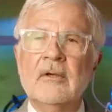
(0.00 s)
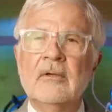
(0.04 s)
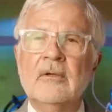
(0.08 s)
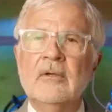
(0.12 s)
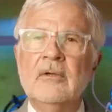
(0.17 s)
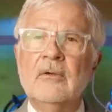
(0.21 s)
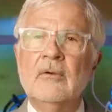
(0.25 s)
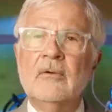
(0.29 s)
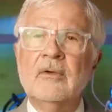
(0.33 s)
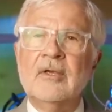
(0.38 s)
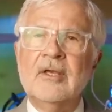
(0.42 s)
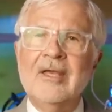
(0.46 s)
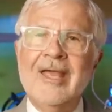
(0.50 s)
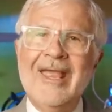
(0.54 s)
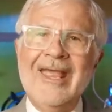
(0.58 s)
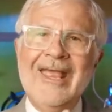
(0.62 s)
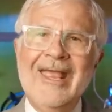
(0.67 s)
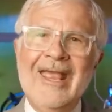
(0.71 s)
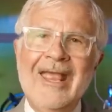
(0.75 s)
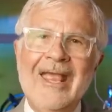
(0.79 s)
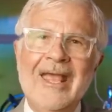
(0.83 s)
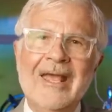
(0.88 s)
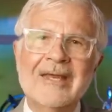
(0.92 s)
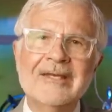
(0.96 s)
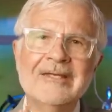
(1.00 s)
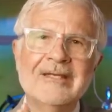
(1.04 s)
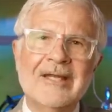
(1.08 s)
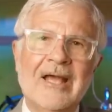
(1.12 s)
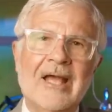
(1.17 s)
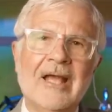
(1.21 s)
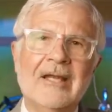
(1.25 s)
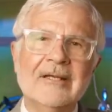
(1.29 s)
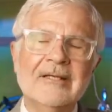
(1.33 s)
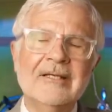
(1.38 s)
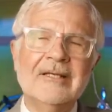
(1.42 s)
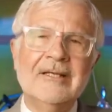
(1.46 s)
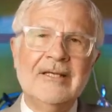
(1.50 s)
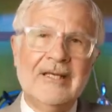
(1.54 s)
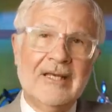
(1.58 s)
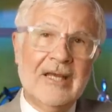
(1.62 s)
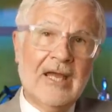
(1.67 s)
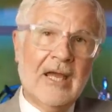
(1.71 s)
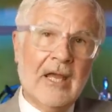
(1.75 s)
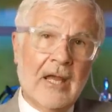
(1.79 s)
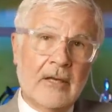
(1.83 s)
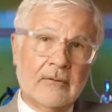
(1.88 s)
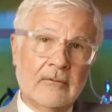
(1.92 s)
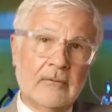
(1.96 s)
You cannot
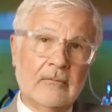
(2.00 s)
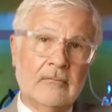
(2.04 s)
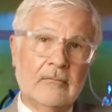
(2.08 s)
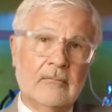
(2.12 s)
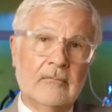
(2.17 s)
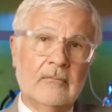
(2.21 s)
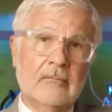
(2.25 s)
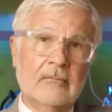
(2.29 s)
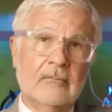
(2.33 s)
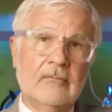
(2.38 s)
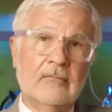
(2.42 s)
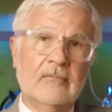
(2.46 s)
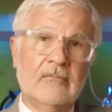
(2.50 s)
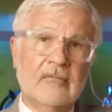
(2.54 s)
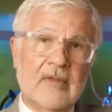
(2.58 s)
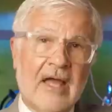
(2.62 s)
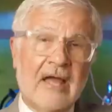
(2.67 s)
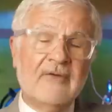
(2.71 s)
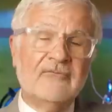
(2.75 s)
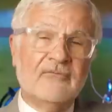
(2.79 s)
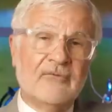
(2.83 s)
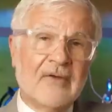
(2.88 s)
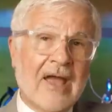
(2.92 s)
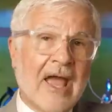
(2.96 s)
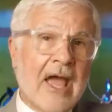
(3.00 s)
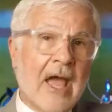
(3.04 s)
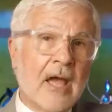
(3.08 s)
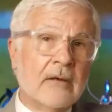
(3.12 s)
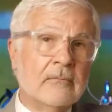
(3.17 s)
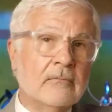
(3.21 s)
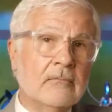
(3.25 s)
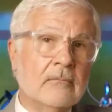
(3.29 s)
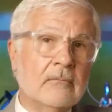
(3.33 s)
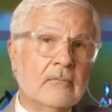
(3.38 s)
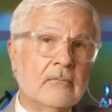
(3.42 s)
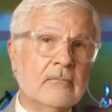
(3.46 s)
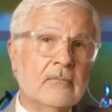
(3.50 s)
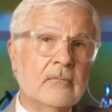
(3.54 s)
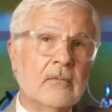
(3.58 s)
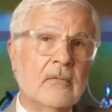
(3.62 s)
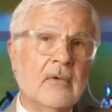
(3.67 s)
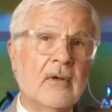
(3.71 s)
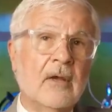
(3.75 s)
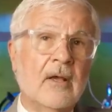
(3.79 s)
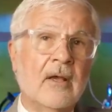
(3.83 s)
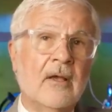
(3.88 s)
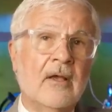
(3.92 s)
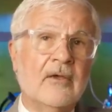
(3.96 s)
get that fat
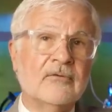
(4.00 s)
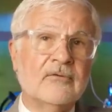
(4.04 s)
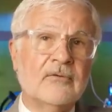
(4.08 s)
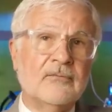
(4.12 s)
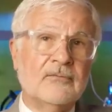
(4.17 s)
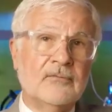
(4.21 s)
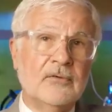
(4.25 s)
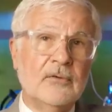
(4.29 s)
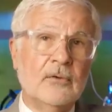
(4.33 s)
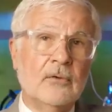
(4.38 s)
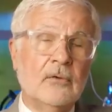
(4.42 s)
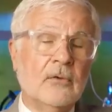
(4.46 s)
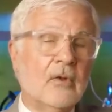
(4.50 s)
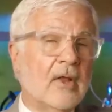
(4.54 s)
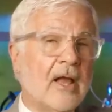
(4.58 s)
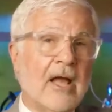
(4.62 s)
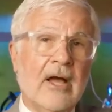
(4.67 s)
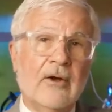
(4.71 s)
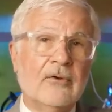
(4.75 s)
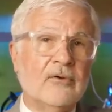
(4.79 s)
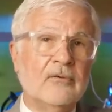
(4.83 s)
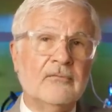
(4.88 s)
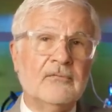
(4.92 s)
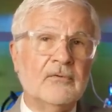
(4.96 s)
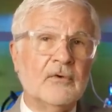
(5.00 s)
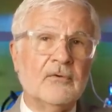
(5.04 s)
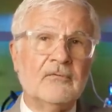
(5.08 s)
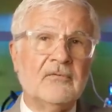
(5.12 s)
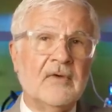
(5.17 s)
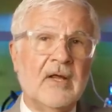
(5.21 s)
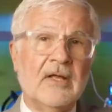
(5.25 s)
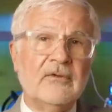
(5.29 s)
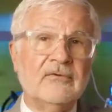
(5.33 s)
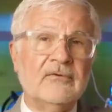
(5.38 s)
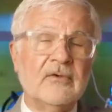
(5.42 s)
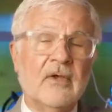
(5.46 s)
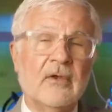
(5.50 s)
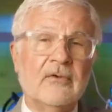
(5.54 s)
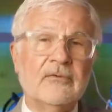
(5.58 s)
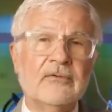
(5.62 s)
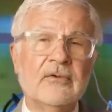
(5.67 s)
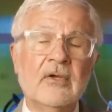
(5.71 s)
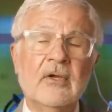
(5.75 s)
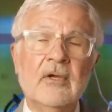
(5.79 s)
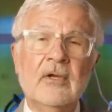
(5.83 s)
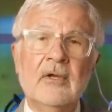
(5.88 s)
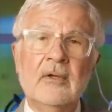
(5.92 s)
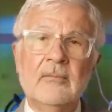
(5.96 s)
as a fuel out of your fat
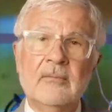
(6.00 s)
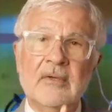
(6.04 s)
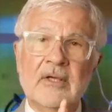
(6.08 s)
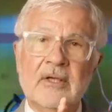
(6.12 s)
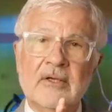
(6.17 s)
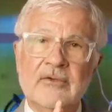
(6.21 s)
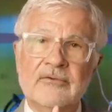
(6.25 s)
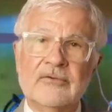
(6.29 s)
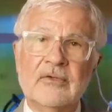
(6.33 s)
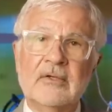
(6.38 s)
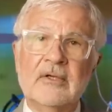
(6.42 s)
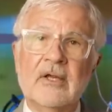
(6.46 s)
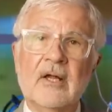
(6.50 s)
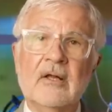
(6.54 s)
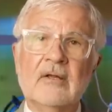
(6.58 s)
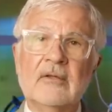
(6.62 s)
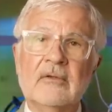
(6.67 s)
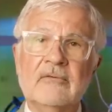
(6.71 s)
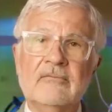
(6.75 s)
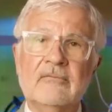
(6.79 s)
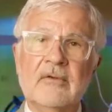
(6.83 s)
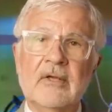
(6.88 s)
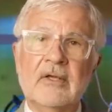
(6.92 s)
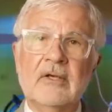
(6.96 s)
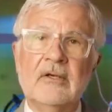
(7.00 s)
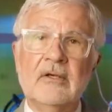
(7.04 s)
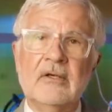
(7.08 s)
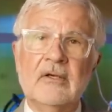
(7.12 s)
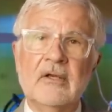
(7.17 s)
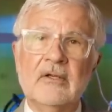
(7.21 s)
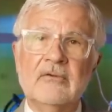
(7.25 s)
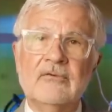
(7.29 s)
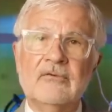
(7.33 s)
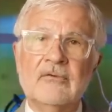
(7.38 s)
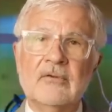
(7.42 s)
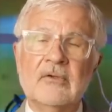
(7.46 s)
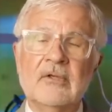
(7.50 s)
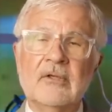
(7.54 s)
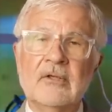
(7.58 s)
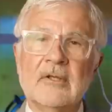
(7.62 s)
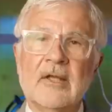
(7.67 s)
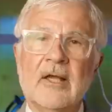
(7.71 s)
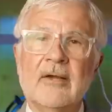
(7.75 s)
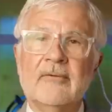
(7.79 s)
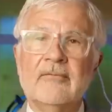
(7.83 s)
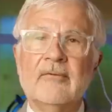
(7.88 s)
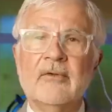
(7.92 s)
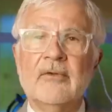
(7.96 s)
cells because an elevated insulin
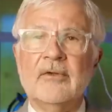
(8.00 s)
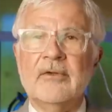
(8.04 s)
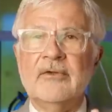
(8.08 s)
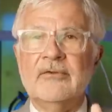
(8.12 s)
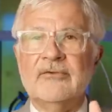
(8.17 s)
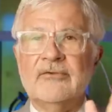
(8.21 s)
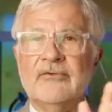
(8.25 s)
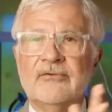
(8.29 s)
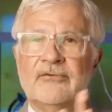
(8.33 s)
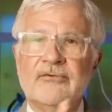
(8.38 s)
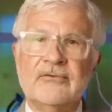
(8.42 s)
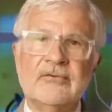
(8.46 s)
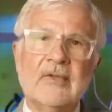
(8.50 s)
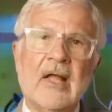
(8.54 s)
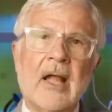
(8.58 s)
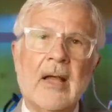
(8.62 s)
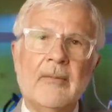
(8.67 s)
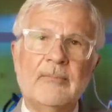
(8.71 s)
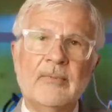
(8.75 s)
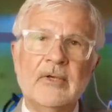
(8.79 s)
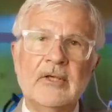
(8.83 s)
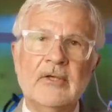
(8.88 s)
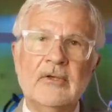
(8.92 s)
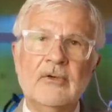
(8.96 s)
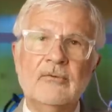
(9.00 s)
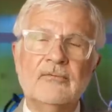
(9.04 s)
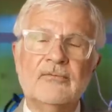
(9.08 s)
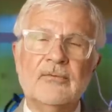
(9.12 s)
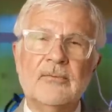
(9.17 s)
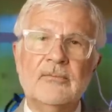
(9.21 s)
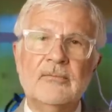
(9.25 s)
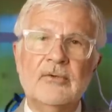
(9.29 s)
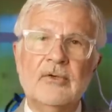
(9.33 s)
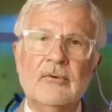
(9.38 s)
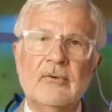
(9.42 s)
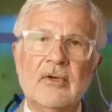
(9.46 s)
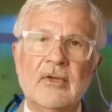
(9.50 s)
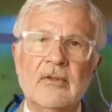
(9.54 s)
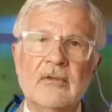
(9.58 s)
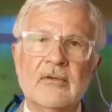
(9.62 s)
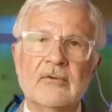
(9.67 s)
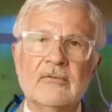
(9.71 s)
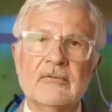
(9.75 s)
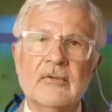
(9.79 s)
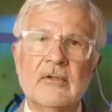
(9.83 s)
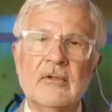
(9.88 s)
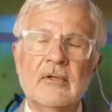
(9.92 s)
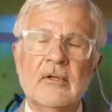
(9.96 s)
level is stopping you from doing
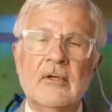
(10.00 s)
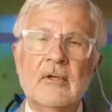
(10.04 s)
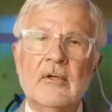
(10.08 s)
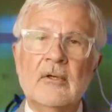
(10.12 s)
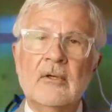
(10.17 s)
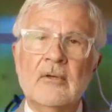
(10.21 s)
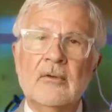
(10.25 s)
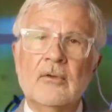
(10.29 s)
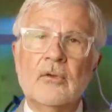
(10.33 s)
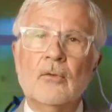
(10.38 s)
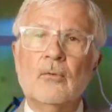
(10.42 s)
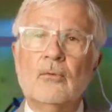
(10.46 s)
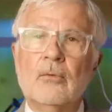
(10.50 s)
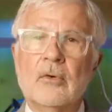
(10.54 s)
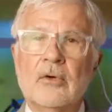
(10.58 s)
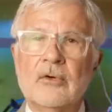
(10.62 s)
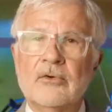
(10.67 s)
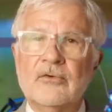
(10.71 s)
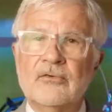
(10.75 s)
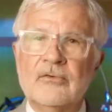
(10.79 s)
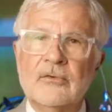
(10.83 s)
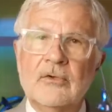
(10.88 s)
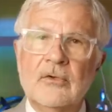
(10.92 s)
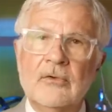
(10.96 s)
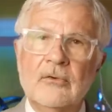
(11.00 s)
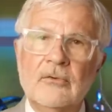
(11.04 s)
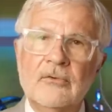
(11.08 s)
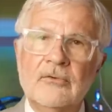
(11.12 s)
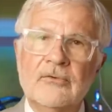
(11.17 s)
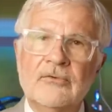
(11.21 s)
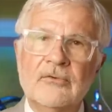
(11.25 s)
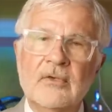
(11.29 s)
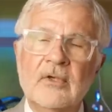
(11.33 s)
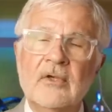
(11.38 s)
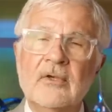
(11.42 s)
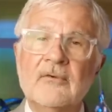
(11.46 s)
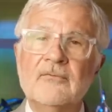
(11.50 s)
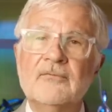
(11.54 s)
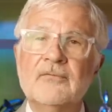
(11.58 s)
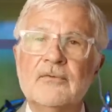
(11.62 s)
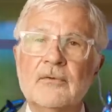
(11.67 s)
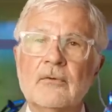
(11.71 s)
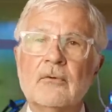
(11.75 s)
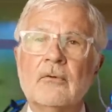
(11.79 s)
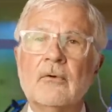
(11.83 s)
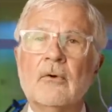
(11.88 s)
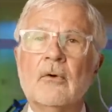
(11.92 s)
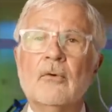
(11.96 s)
this. The worst news, if
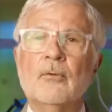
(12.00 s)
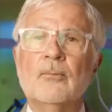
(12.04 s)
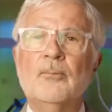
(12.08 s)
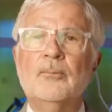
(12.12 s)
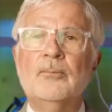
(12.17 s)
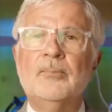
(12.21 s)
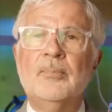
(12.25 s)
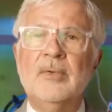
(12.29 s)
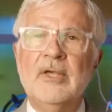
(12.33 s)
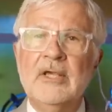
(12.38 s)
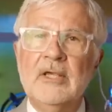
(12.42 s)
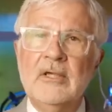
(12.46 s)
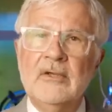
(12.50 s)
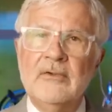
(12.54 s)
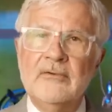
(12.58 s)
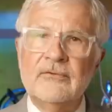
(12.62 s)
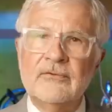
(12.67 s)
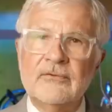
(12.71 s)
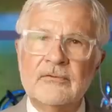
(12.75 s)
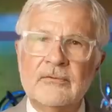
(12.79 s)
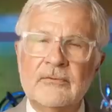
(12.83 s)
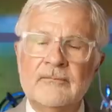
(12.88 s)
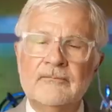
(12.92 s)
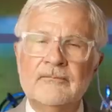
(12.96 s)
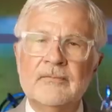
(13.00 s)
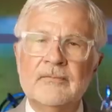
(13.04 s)
you're obese,